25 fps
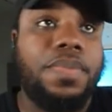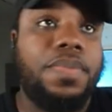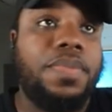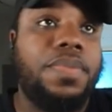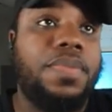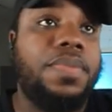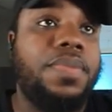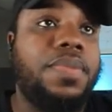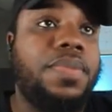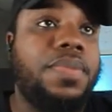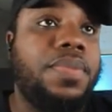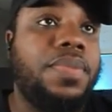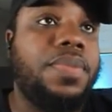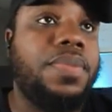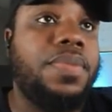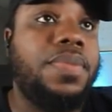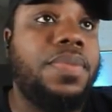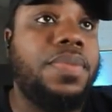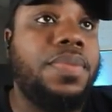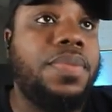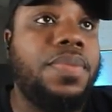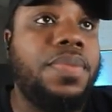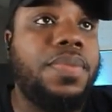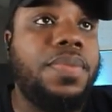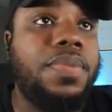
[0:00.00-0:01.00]

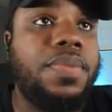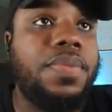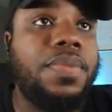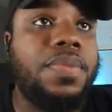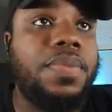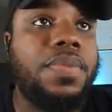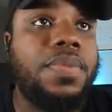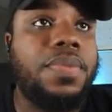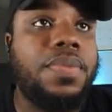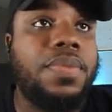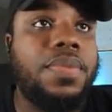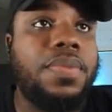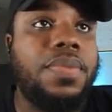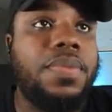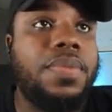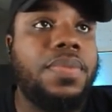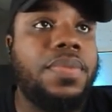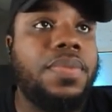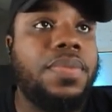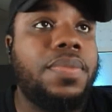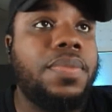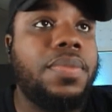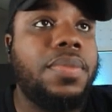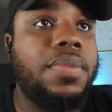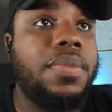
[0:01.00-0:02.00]

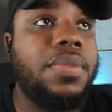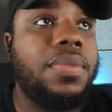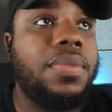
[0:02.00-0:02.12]
No words are spoken by the person on screen.